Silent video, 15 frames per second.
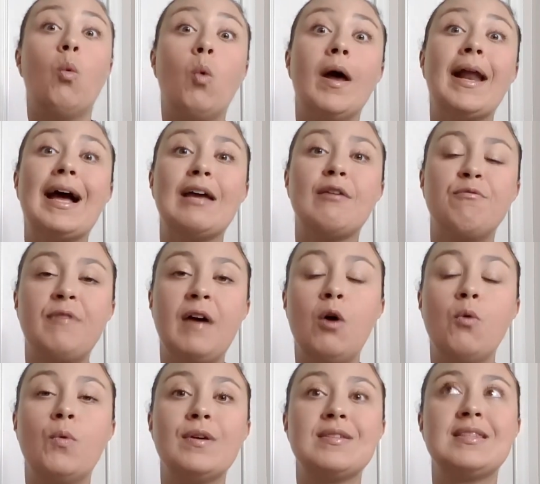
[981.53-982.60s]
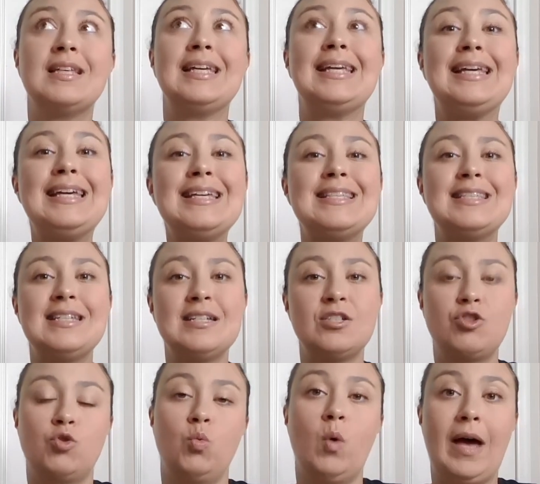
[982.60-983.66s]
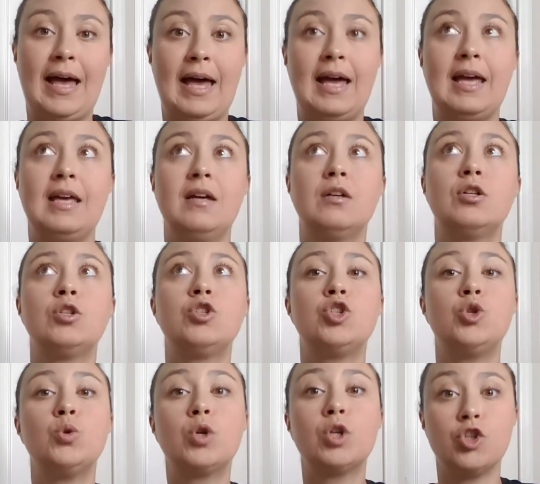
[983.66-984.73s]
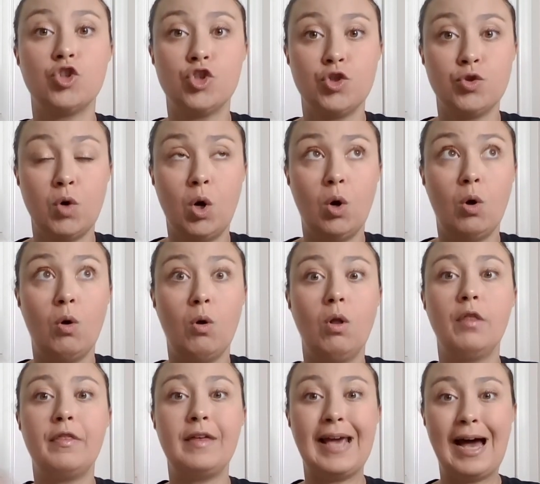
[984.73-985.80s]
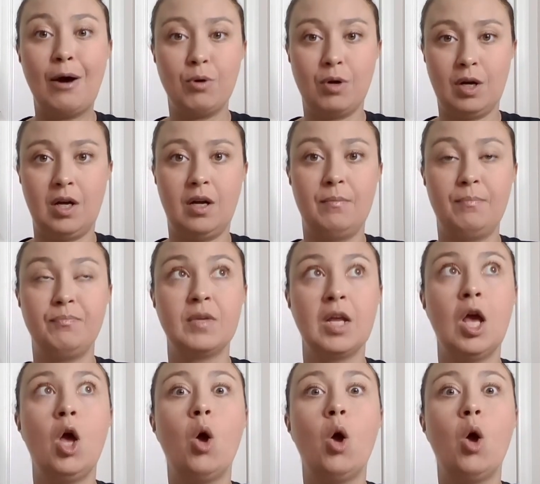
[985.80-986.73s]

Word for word: What I felt was the easiest way to control the outcome